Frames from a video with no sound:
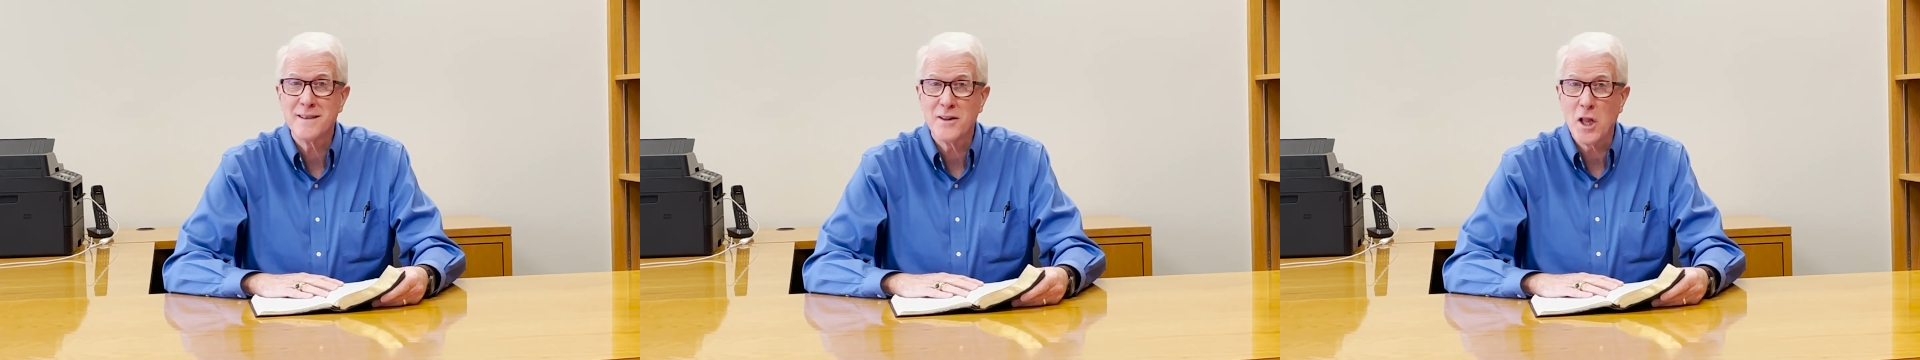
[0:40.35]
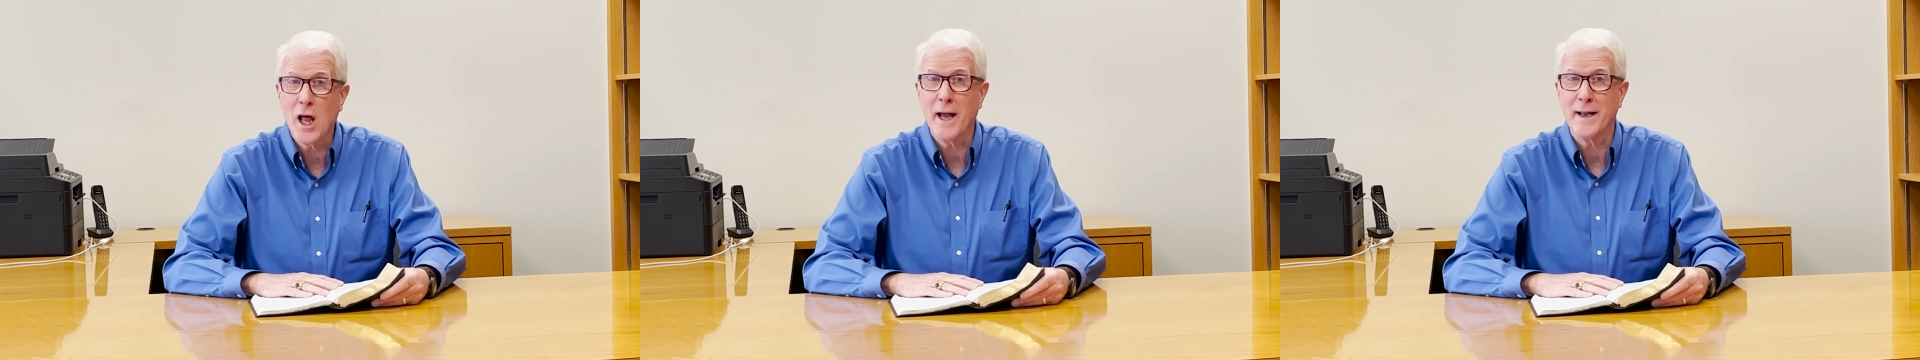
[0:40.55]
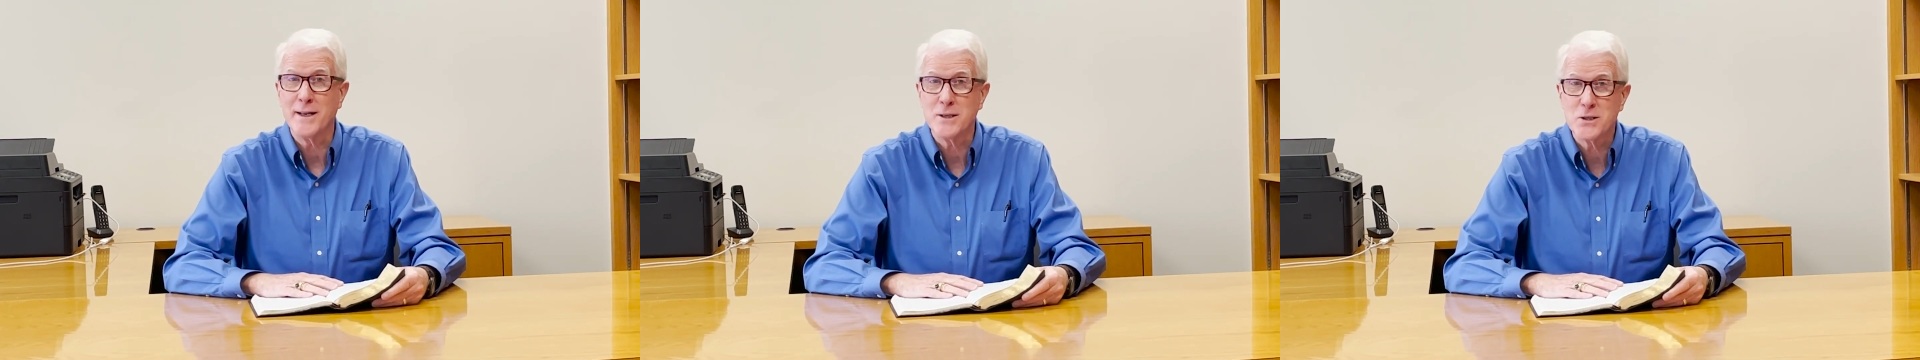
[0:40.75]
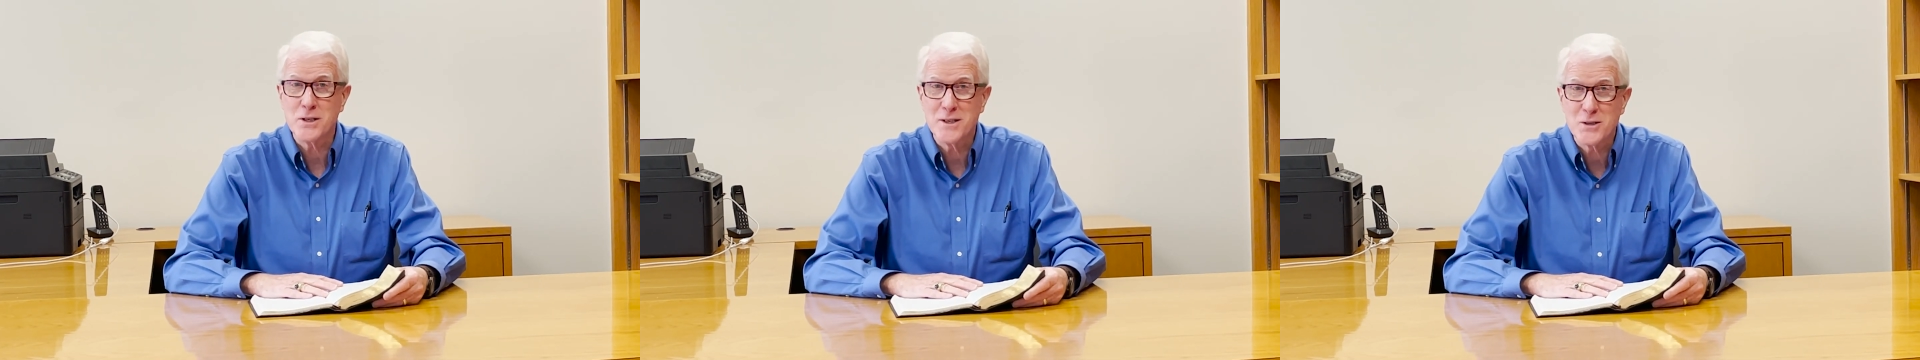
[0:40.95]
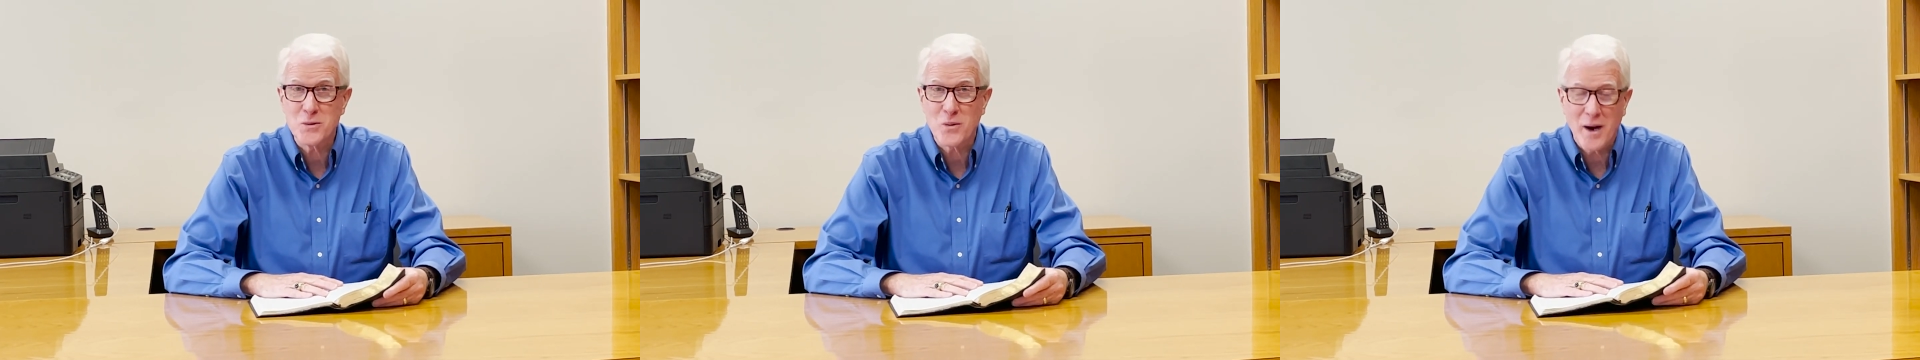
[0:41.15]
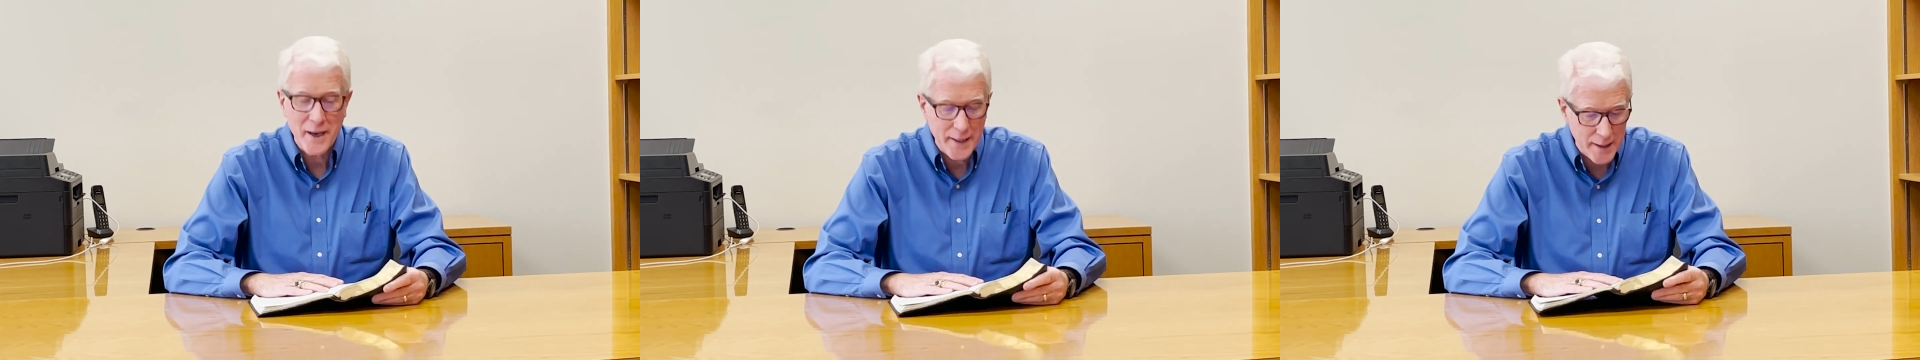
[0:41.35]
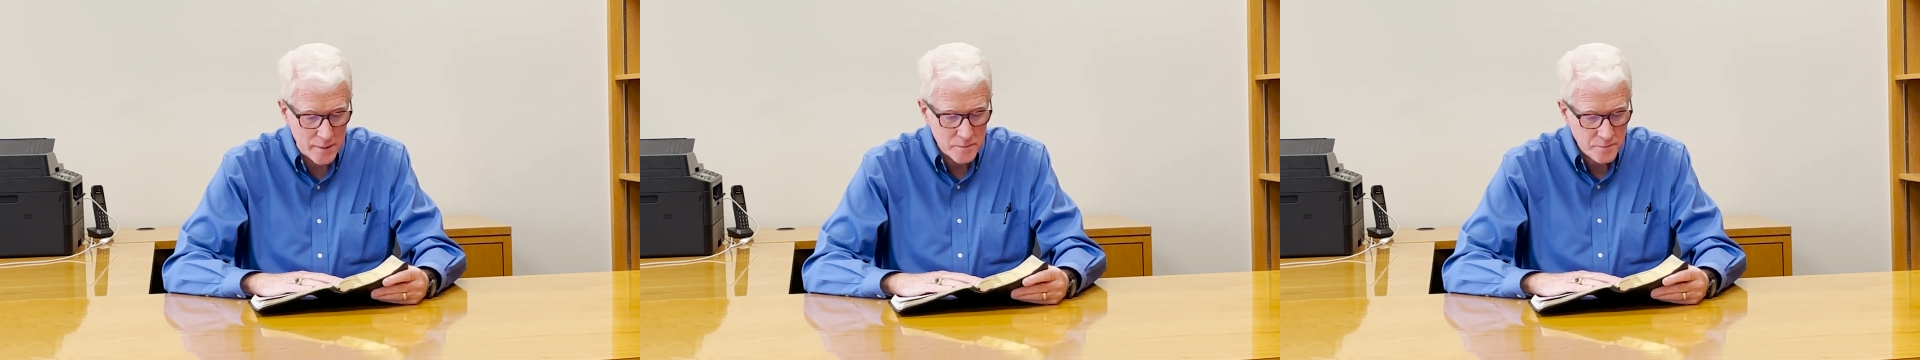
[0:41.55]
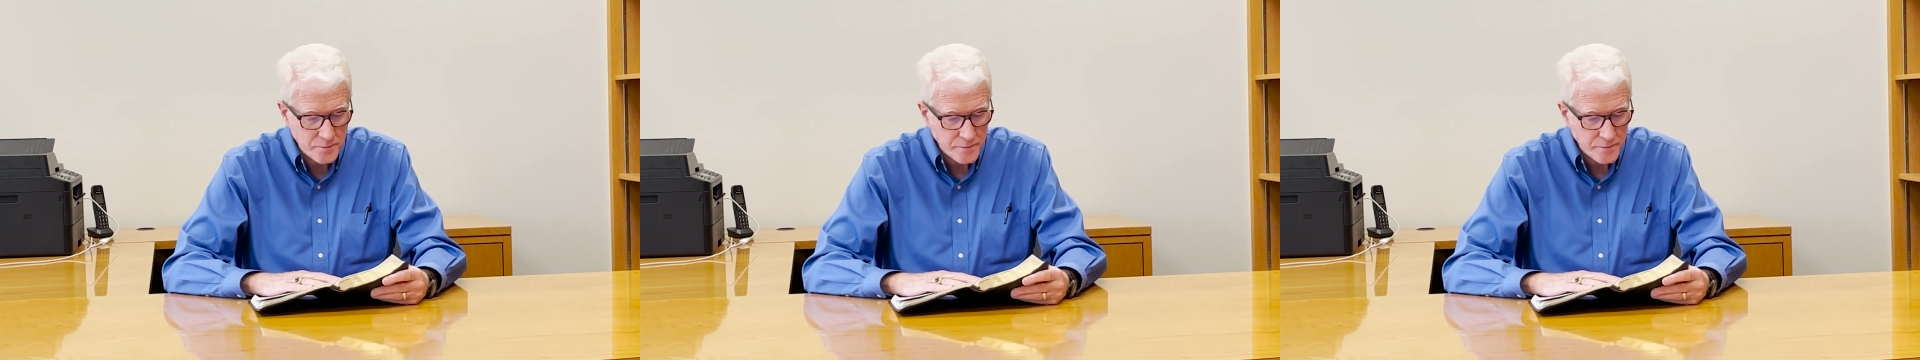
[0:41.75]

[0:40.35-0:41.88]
lines in his writing.